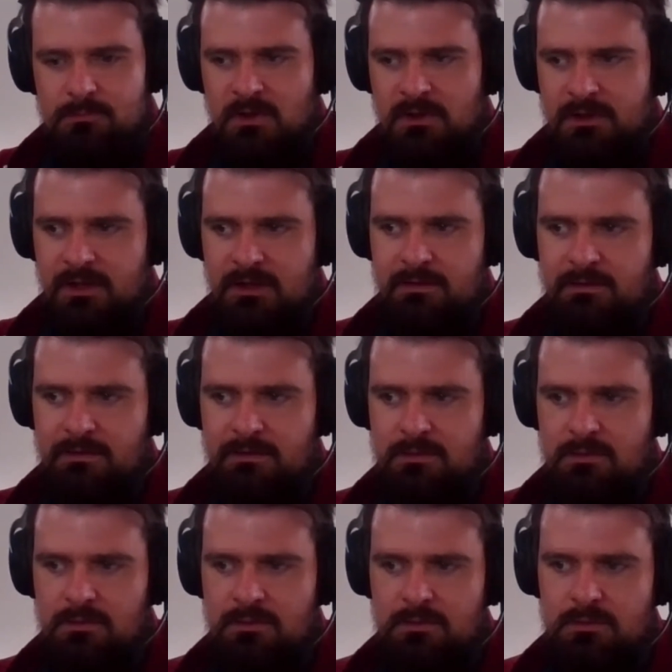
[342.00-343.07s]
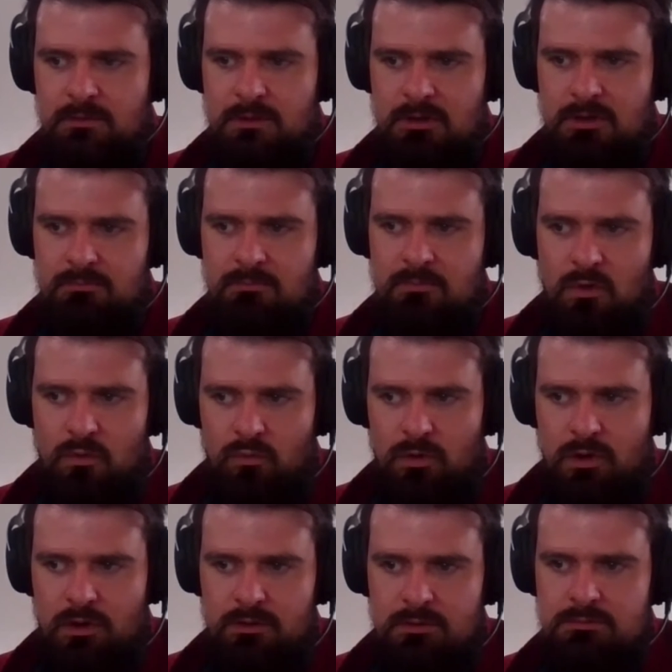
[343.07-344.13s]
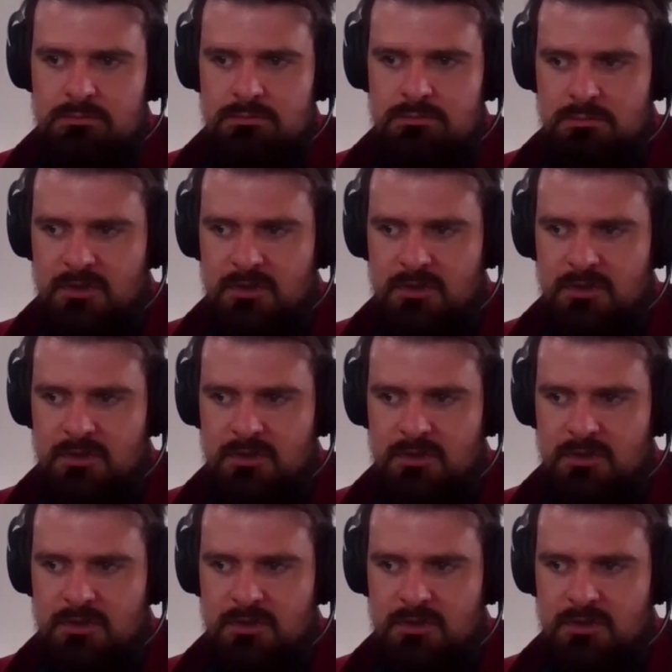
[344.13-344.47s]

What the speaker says: led us to one